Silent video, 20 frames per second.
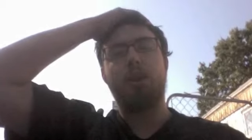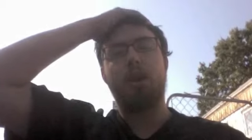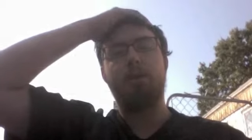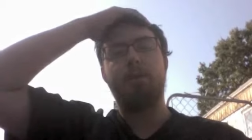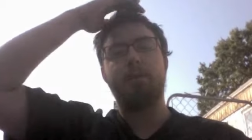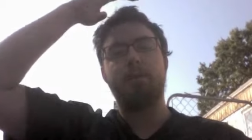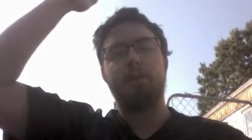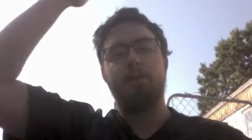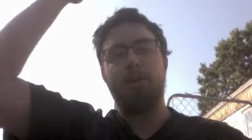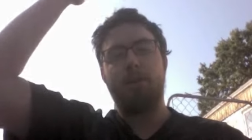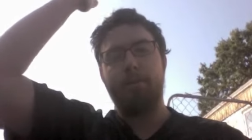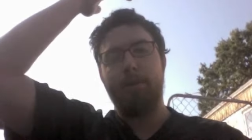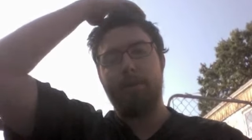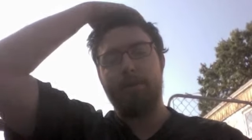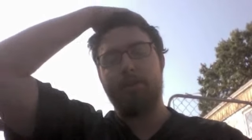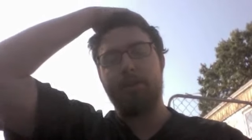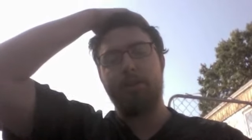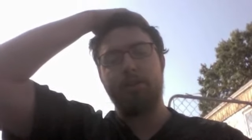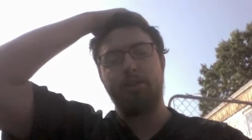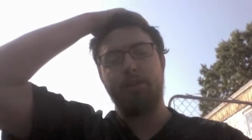commentary
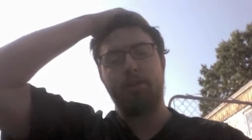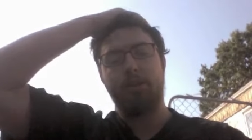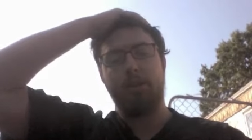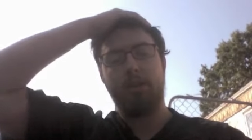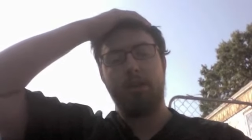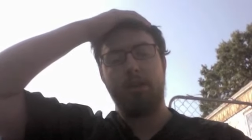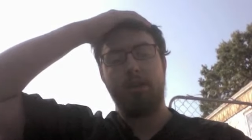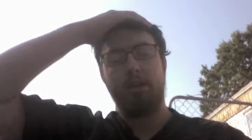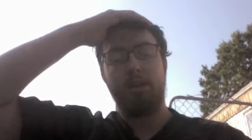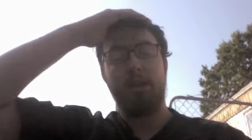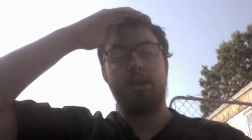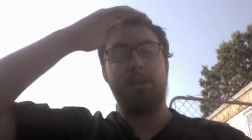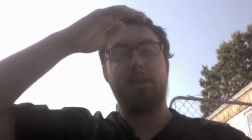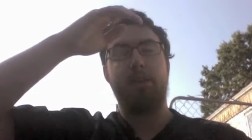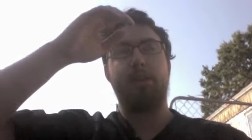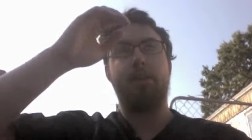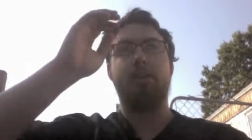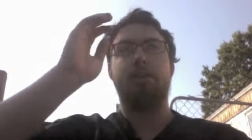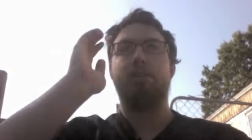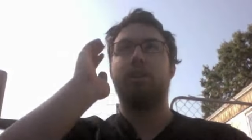about this
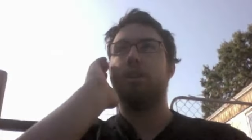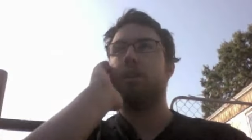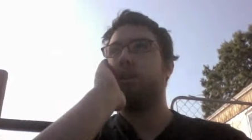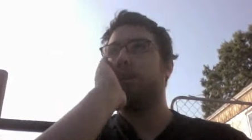is,